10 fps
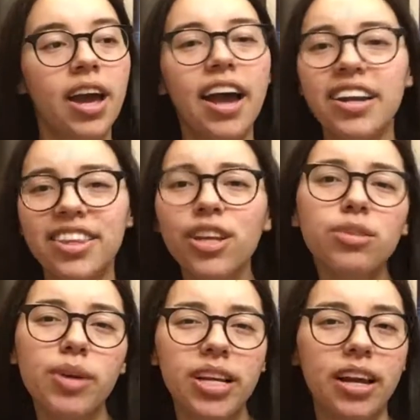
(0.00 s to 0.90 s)
and I think
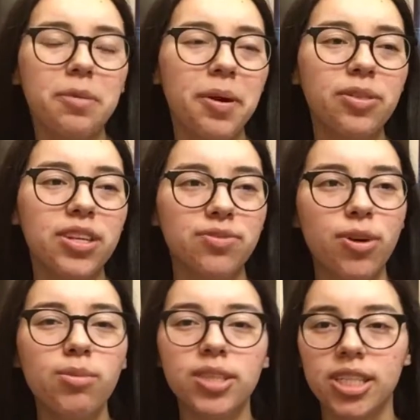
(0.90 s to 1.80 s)
that's what I like about these
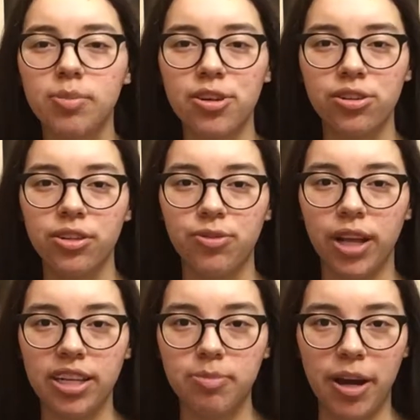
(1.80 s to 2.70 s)
films, especially for
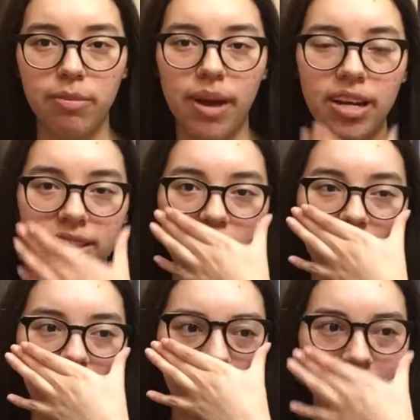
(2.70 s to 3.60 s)
like Spider-Man, is that
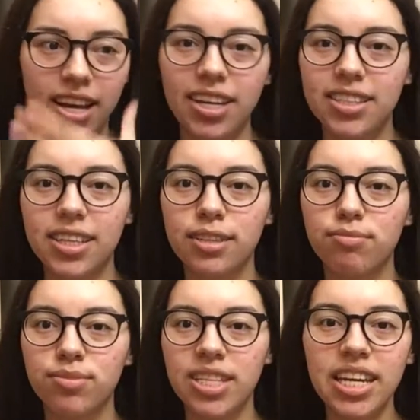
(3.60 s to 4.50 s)
like it's a
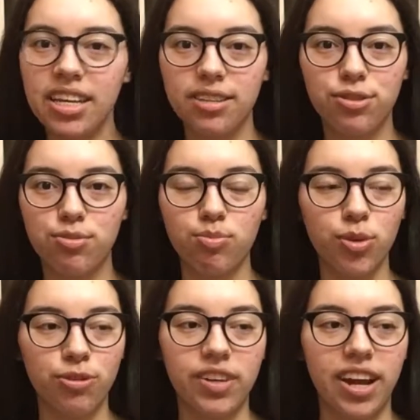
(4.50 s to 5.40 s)
teen
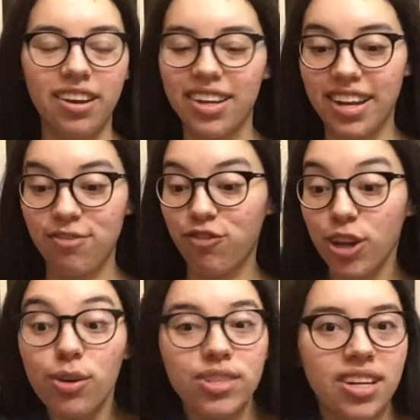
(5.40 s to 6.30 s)
movie, and it
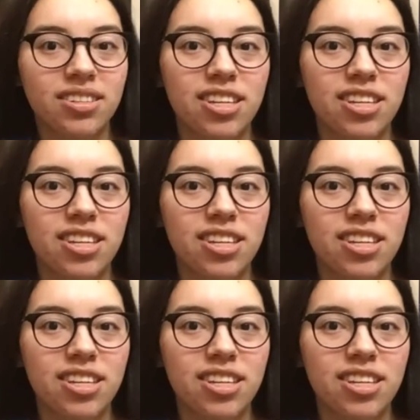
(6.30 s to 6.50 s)
feels like a